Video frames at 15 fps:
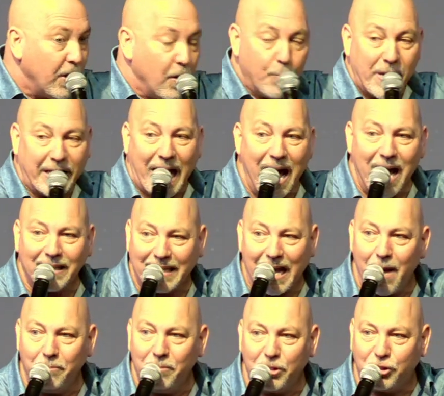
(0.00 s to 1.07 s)
We can't
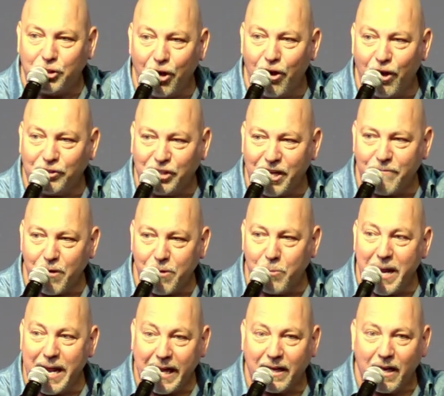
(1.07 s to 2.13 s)
come to church every
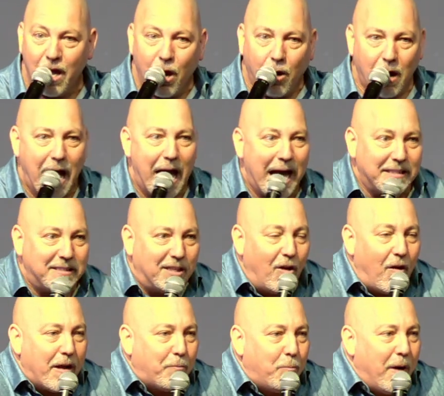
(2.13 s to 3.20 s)
week as
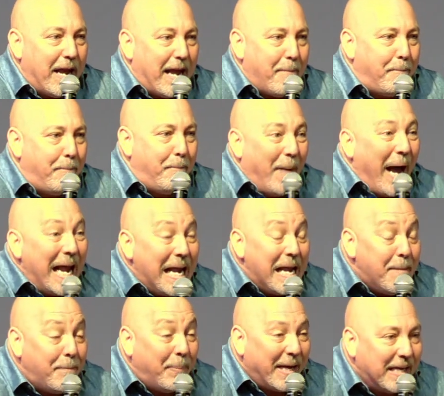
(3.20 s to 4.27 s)
like we're
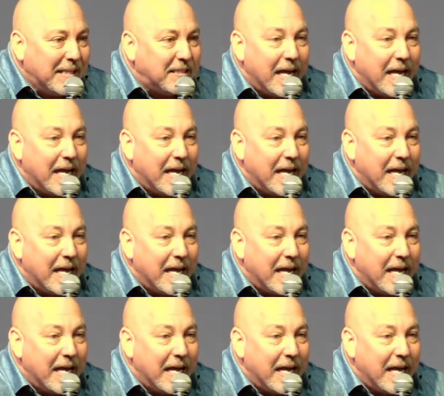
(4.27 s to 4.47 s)
babies